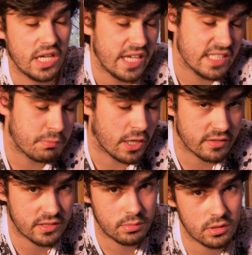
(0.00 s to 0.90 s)
It's
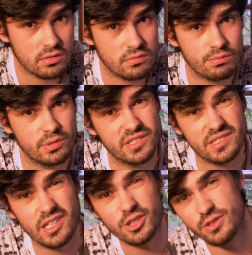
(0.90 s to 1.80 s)
possible,
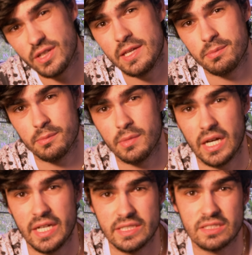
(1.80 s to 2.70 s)
but also keep in
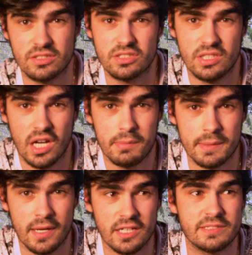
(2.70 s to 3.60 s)
mind it could not be
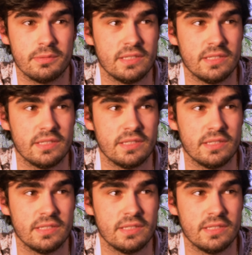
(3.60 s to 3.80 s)
possible,